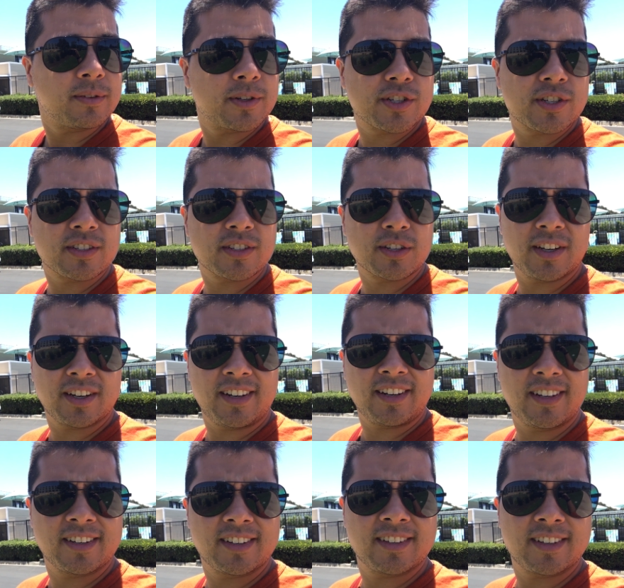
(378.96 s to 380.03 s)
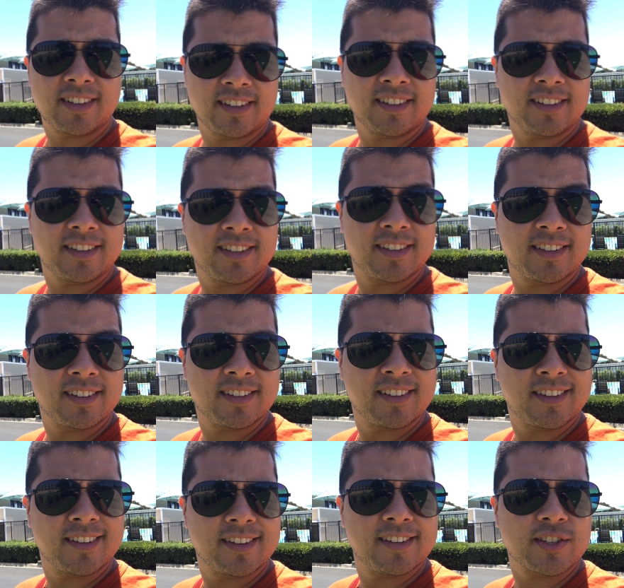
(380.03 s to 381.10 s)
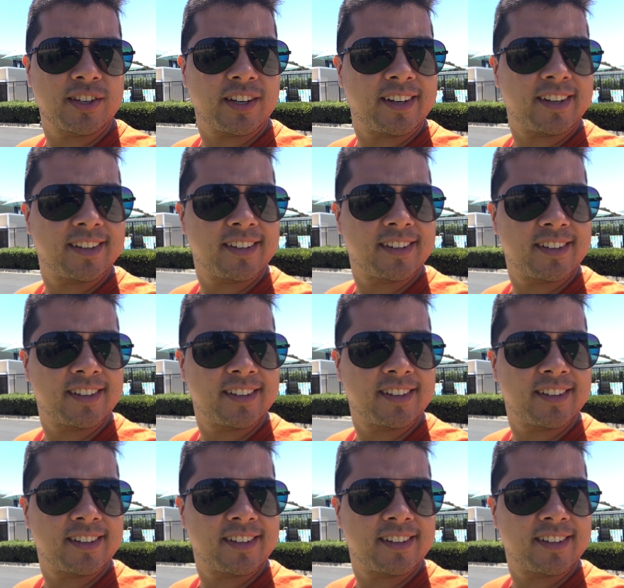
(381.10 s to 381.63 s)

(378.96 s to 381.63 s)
which is good. It's good.